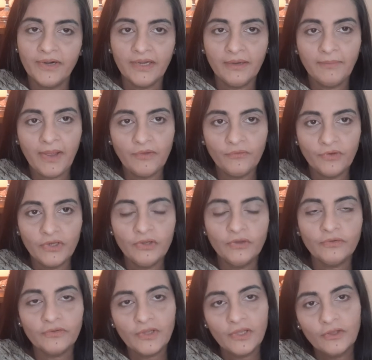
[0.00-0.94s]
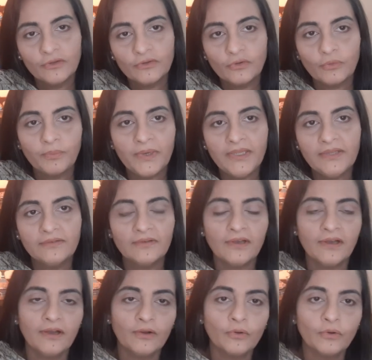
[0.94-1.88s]
in my videos, so please
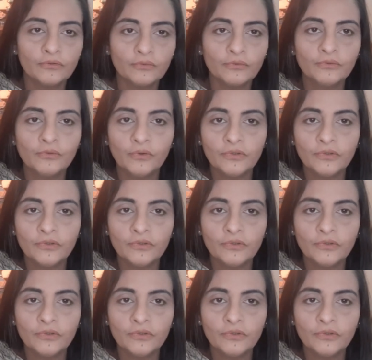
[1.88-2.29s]
go through